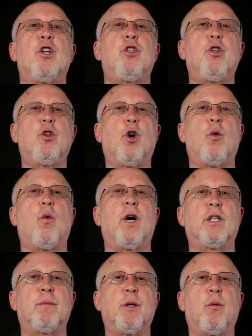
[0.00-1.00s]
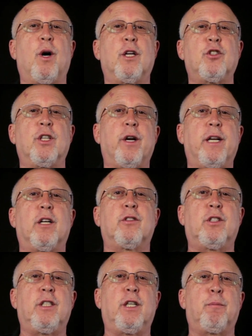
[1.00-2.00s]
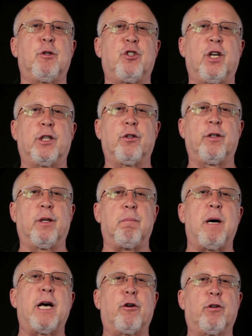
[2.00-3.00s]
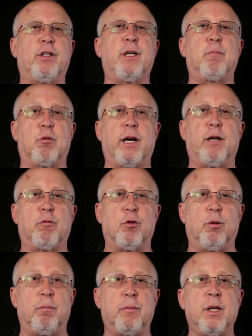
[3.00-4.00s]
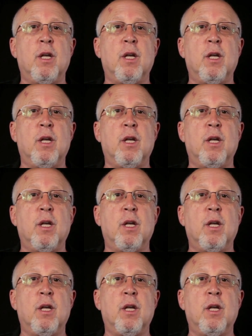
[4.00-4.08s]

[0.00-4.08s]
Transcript: you don't want to be watching an LCD projector in a moderately bright room.